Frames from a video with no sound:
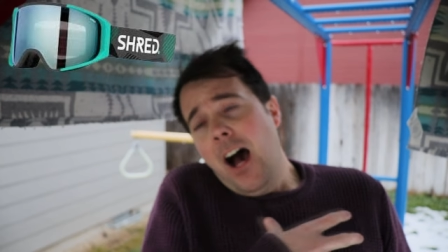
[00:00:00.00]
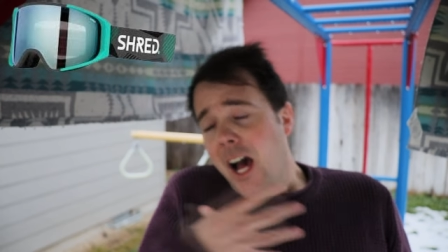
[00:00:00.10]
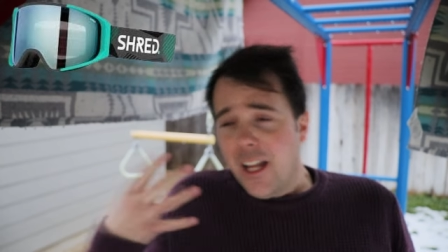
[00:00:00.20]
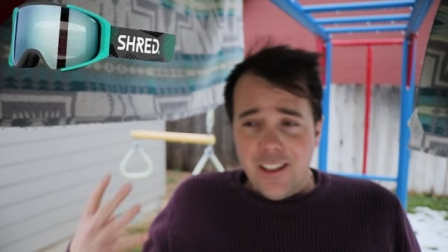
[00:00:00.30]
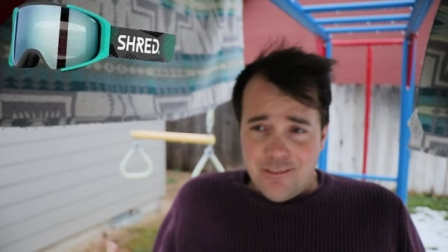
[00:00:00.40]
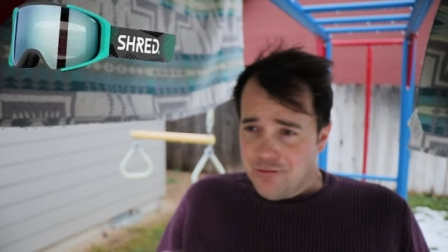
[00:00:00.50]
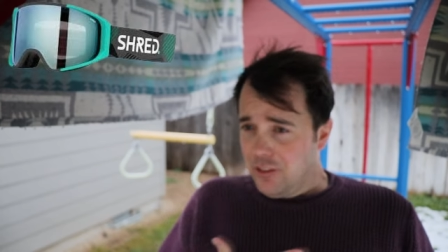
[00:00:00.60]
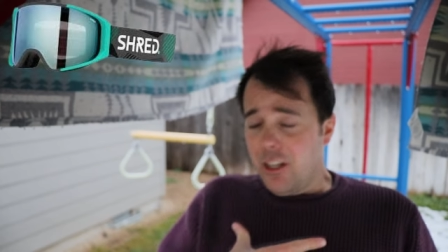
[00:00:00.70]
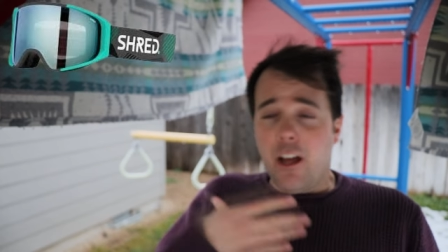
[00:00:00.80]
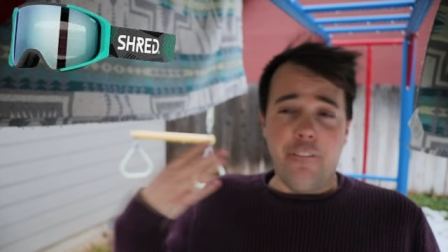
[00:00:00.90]
I
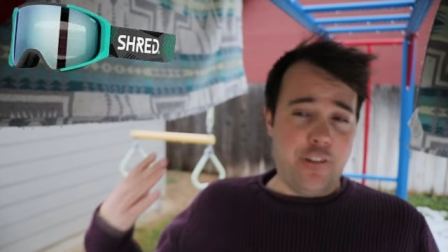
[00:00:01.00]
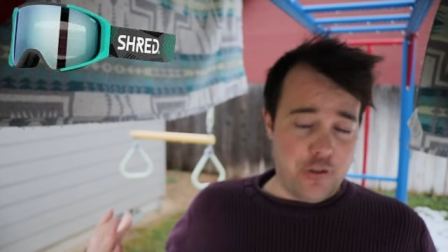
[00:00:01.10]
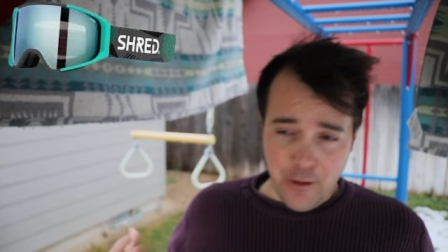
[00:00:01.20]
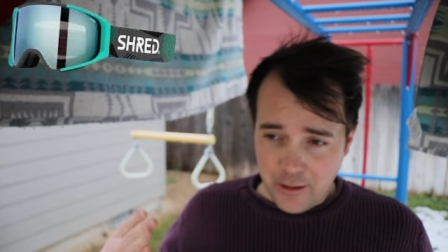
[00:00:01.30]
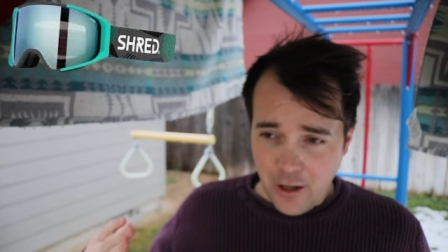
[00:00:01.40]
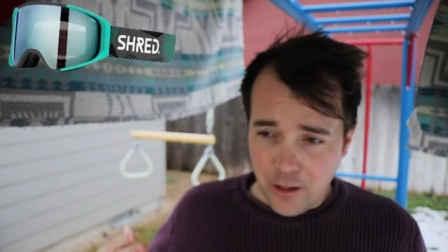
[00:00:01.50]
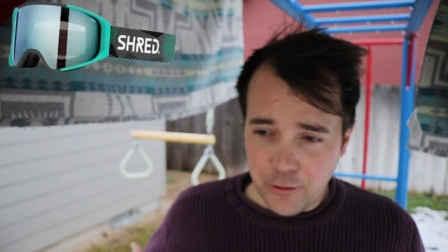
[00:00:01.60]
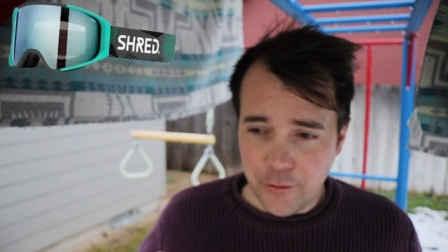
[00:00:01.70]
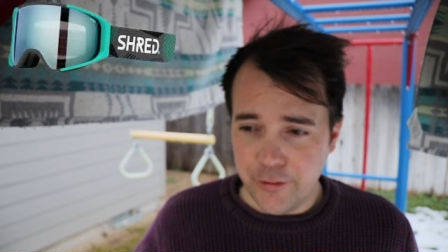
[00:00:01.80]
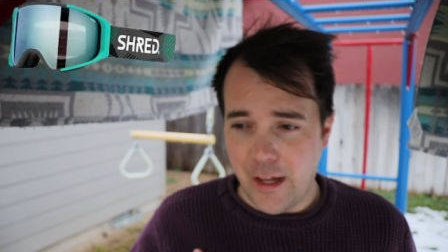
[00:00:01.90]
loved Shred
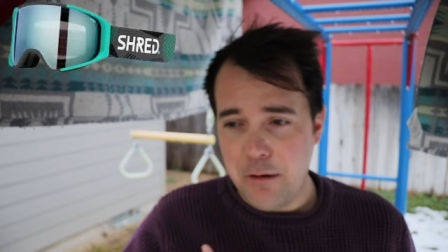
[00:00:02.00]
goggles.